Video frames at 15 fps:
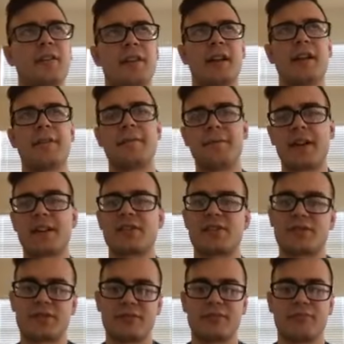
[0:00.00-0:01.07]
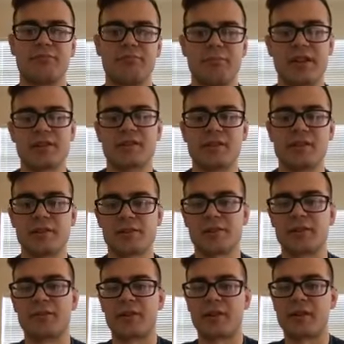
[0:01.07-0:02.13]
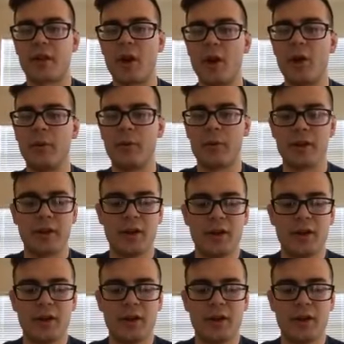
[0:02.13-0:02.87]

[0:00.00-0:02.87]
that affects basically your server code.